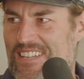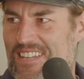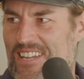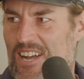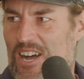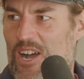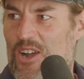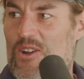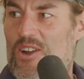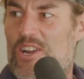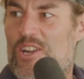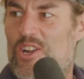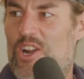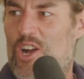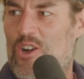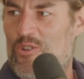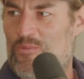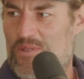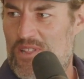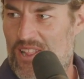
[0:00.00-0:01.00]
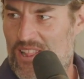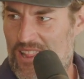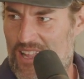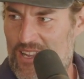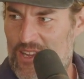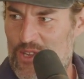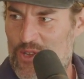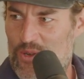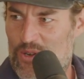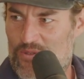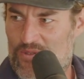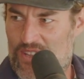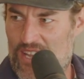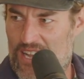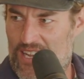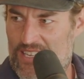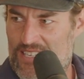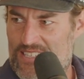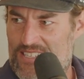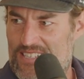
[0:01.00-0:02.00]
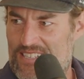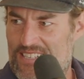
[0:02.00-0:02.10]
I reckon I would be the Leighton Hewitt of gays.